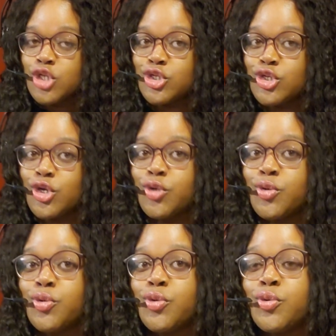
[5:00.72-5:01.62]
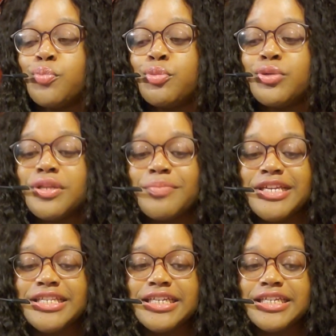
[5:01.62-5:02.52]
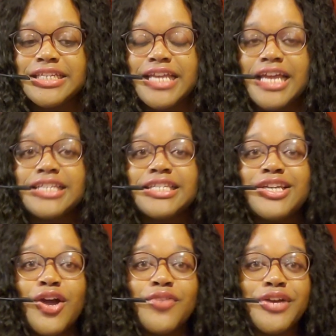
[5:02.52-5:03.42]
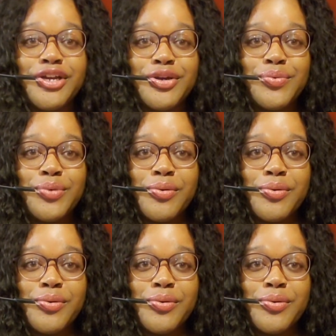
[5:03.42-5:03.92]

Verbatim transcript: you So Mula basically says he already knew